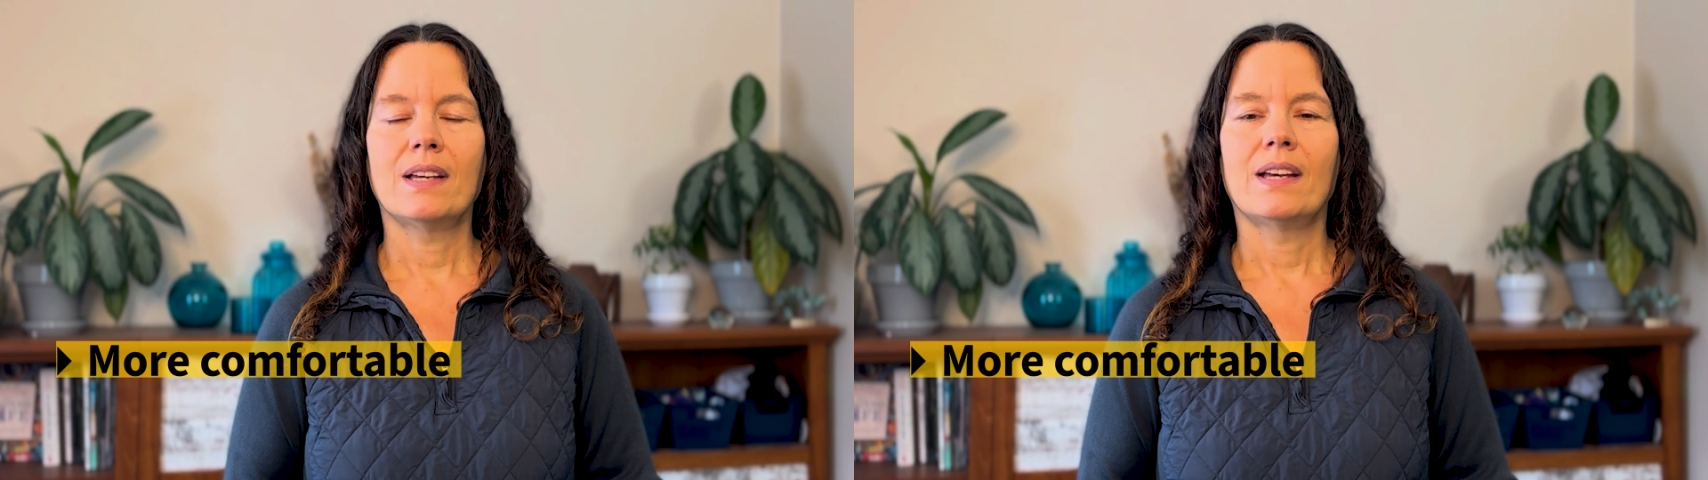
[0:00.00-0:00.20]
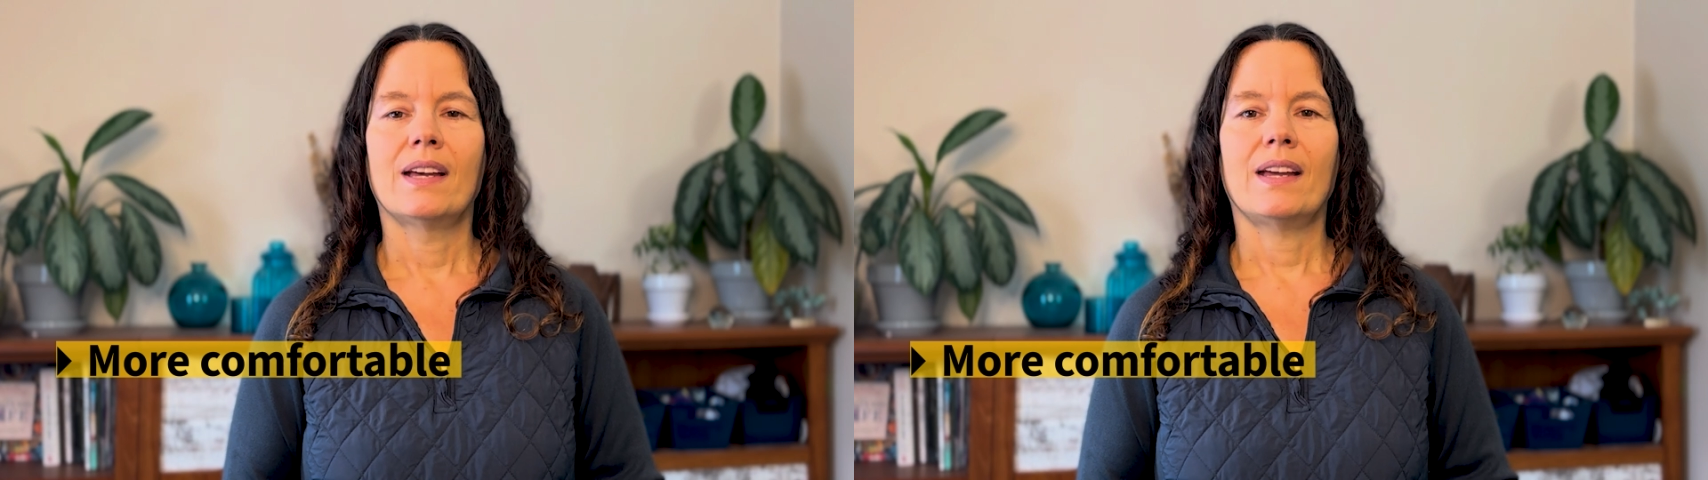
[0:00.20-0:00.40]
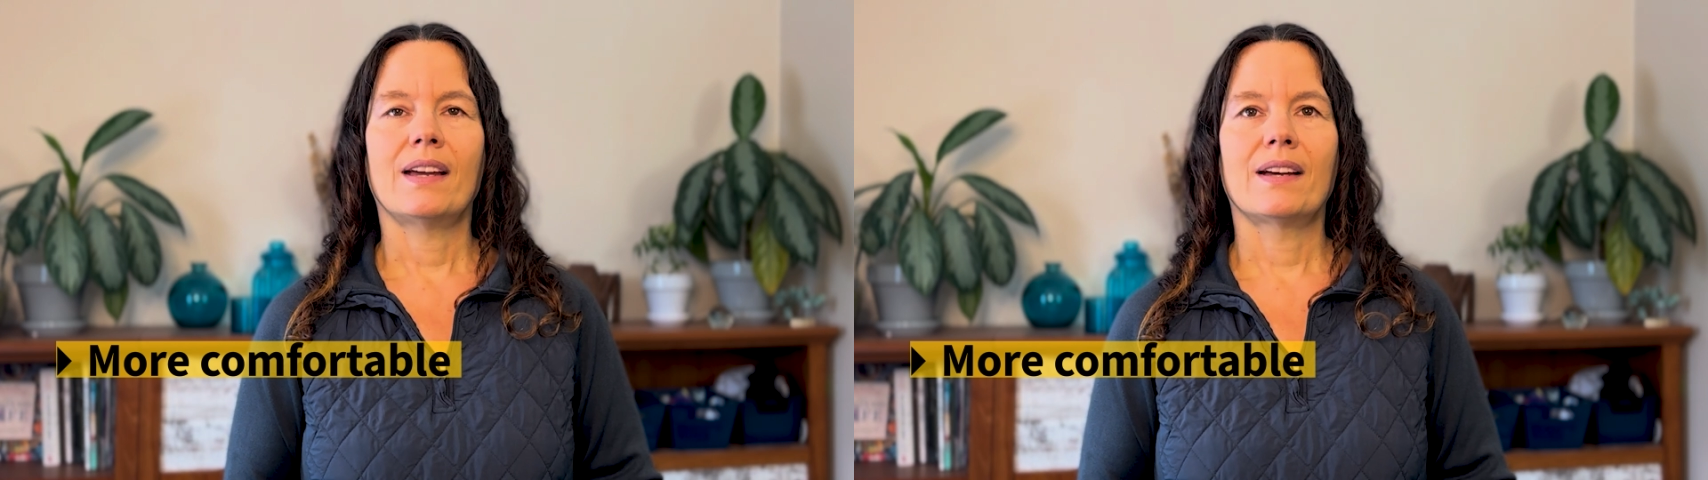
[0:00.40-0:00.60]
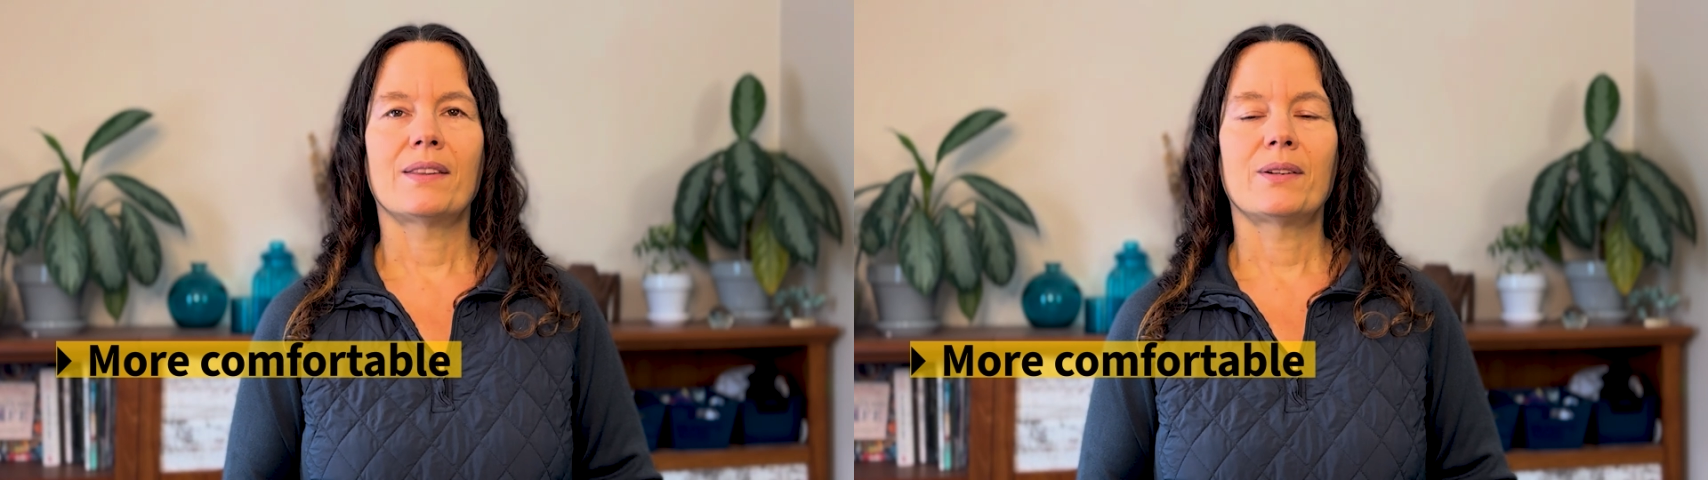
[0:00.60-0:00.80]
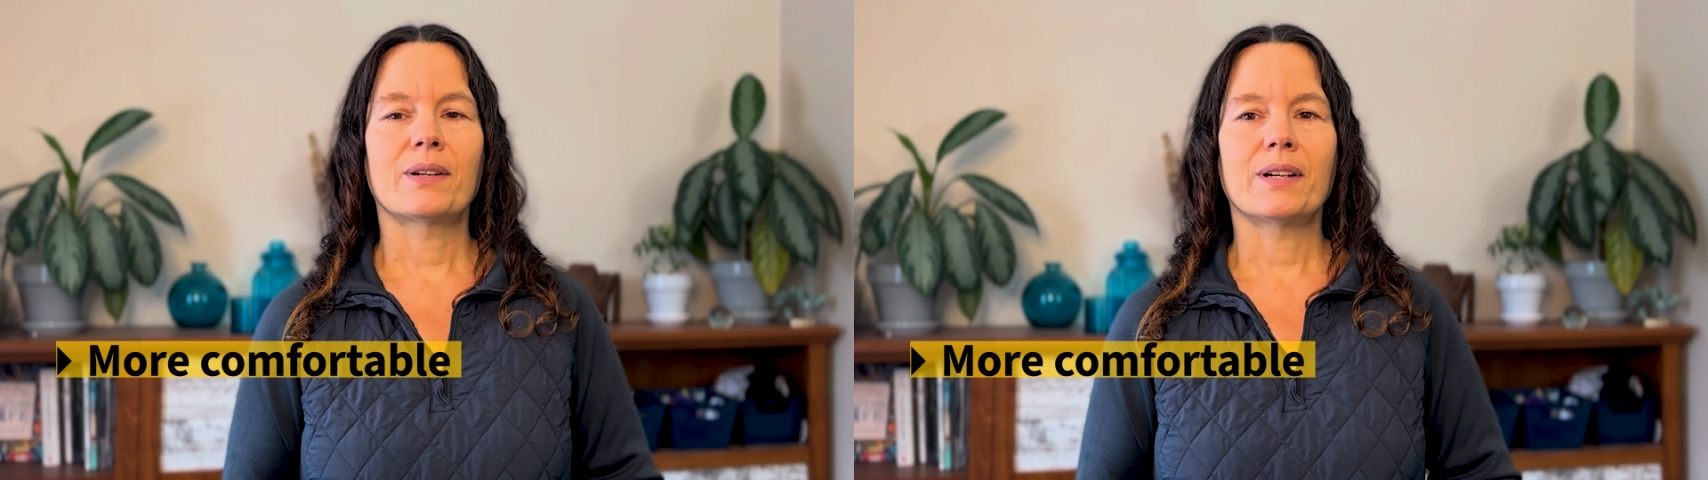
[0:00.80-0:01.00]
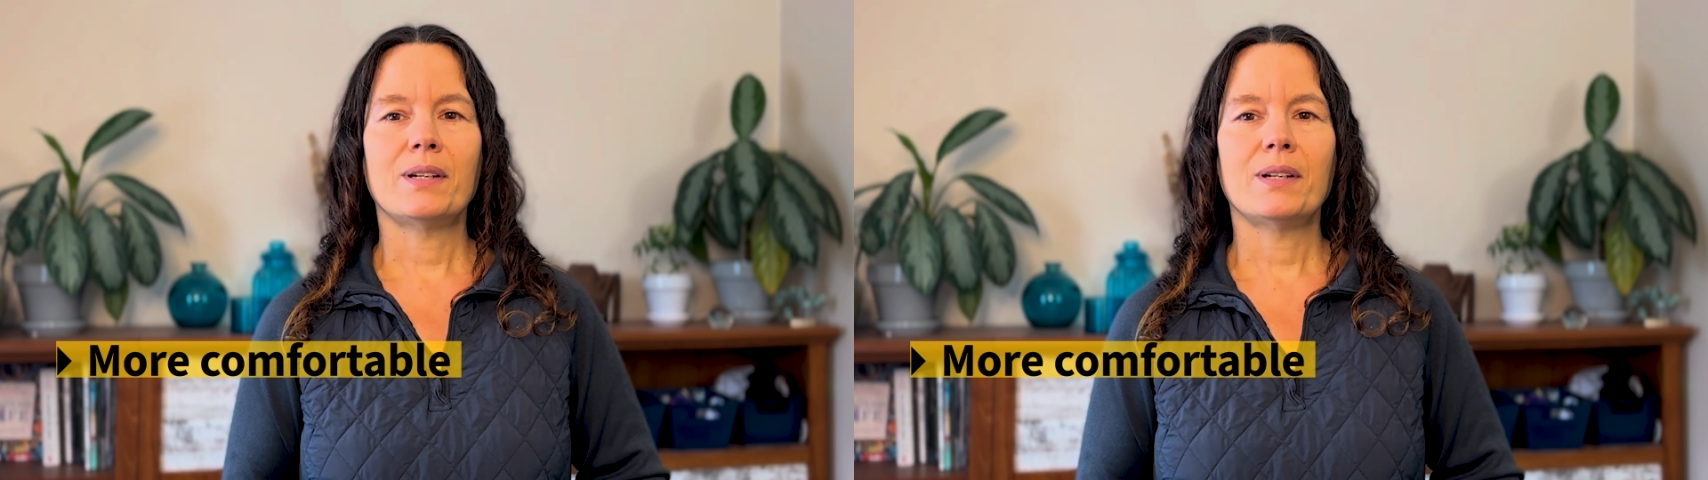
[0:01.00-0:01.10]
and they're going